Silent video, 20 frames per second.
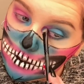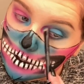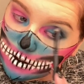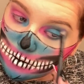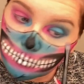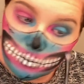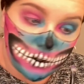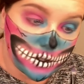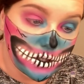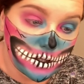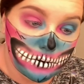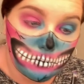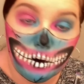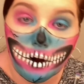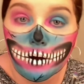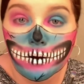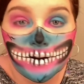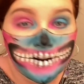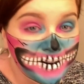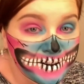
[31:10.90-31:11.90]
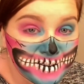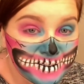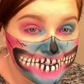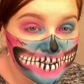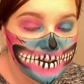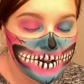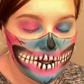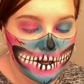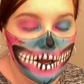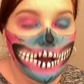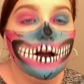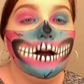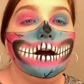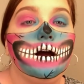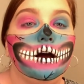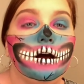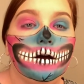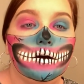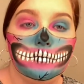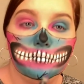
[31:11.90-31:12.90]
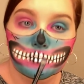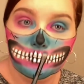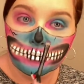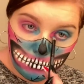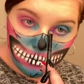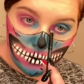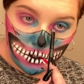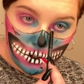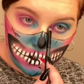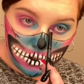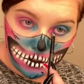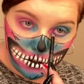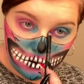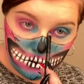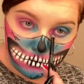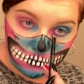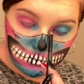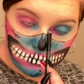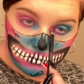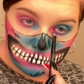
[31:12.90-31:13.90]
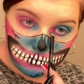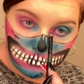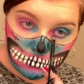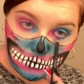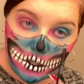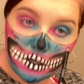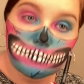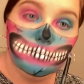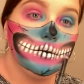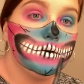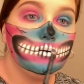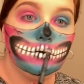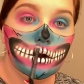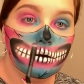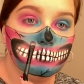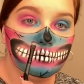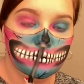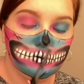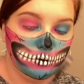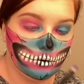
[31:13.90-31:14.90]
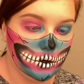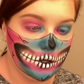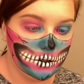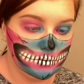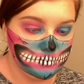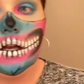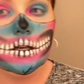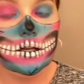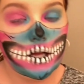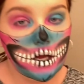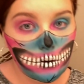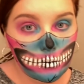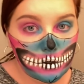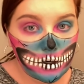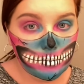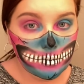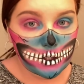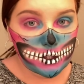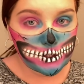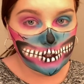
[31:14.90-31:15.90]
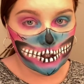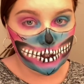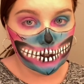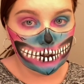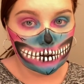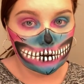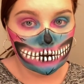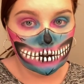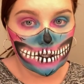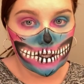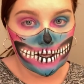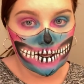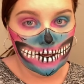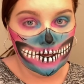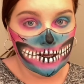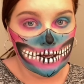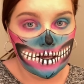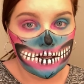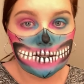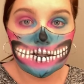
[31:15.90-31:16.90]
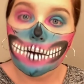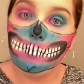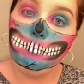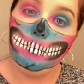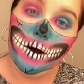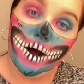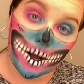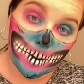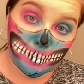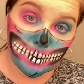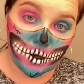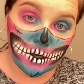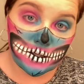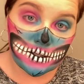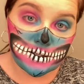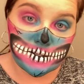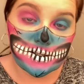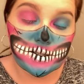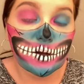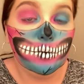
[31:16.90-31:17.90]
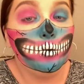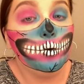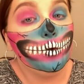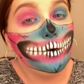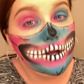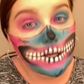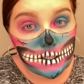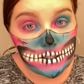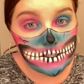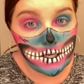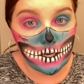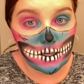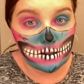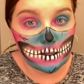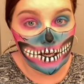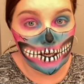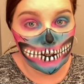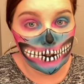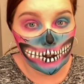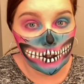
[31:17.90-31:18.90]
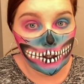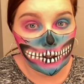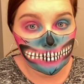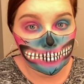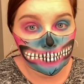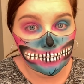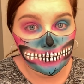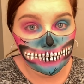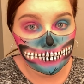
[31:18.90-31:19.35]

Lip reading: completely wrong. You know, I've been wrong before. Now what I'm gonna do is pop on some winged eyeliner,